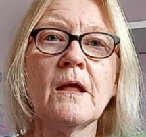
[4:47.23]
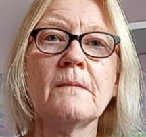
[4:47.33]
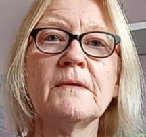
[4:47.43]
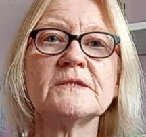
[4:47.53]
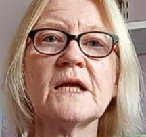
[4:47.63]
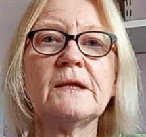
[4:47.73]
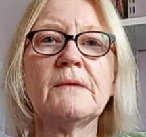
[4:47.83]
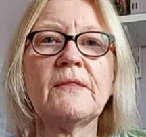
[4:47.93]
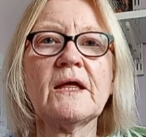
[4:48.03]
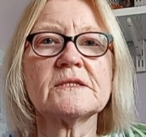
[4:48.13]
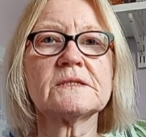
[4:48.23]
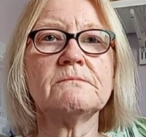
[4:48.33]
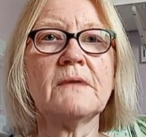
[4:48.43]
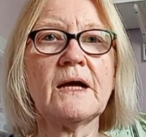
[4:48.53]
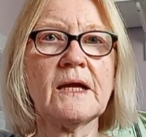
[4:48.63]
But anyway, that's
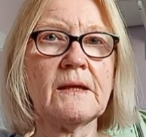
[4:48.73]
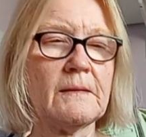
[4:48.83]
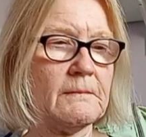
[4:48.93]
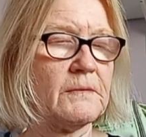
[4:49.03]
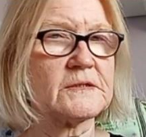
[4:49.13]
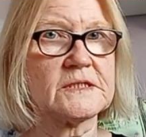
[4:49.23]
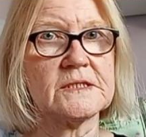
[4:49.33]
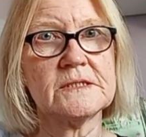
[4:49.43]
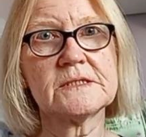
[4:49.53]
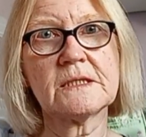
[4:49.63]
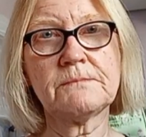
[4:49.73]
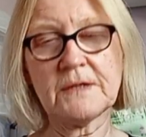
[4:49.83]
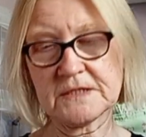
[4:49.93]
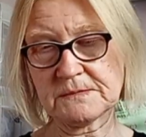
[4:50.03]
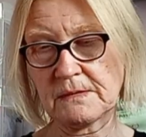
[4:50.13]
my buttons
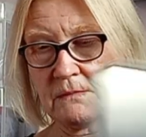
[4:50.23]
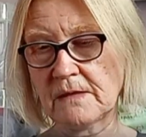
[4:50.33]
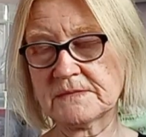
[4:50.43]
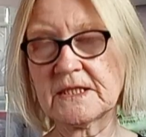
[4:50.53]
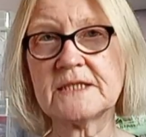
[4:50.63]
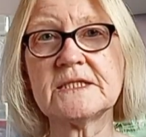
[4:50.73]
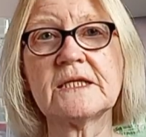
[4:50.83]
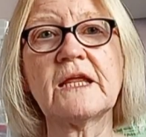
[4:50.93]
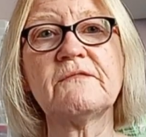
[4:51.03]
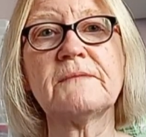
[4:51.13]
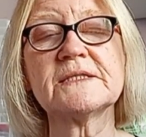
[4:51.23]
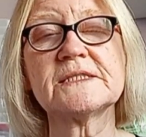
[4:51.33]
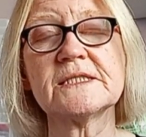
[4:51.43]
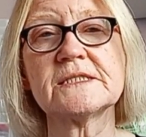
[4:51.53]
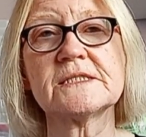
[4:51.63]
plus my mum's. And I did give my
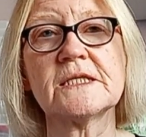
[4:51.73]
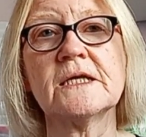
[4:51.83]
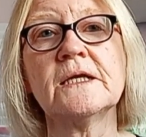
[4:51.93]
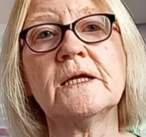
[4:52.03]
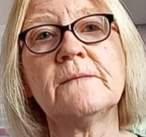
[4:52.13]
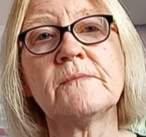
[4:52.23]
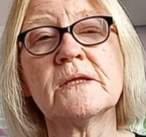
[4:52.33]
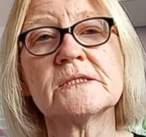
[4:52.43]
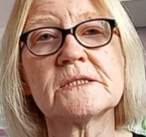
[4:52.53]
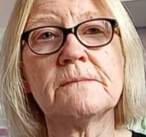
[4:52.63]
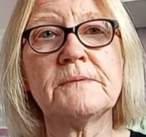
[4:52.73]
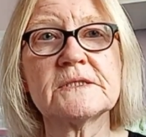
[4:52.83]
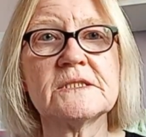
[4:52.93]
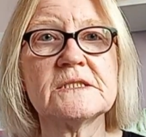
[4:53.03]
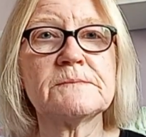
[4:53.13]
sister some
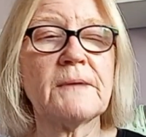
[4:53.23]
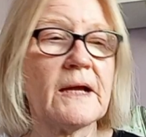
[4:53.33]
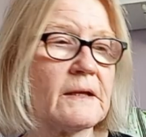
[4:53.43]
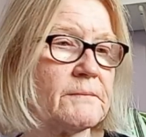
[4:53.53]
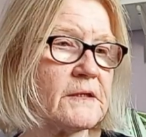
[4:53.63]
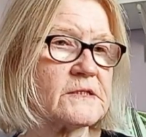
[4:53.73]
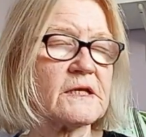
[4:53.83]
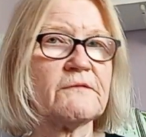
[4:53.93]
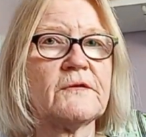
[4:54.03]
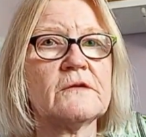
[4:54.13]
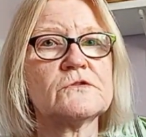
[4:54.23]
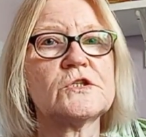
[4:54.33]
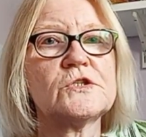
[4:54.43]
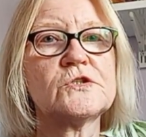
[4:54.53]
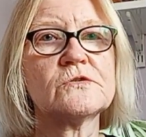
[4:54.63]
buttons back because I felt
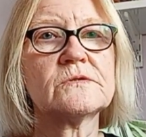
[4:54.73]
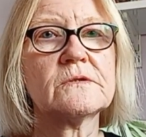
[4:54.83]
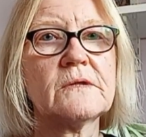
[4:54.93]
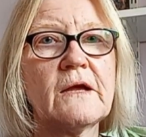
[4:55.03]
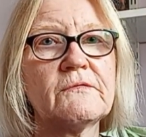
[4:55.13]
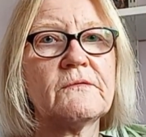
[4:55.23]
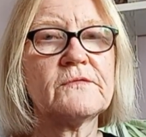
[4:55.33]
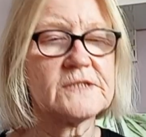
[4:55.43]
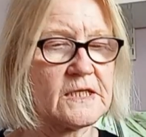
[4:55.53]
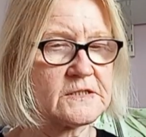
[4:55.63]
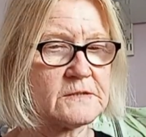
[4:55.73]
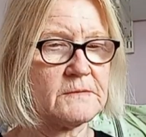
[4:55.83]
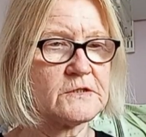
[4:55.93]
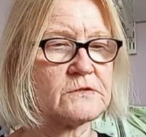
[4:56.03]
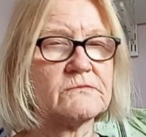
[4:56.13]
she should have them for
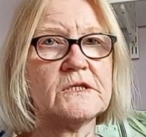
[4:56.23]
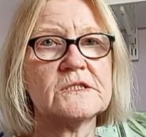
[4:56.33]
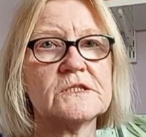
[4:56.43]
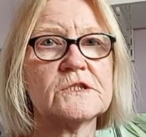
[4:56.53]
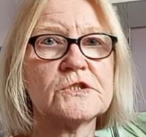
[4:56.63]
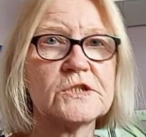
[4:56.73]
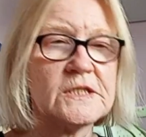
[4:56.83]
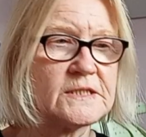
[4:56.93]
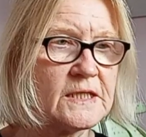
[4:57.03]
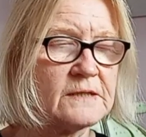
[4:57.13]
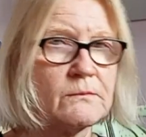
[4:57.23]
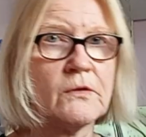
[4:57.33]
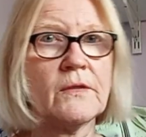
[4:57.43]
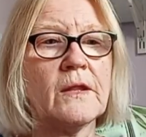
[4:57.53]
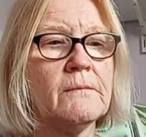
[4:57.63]
sentimental reasons, and she did
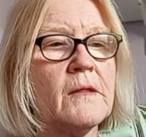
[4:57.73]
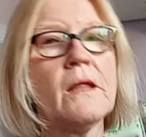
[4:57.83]
want them.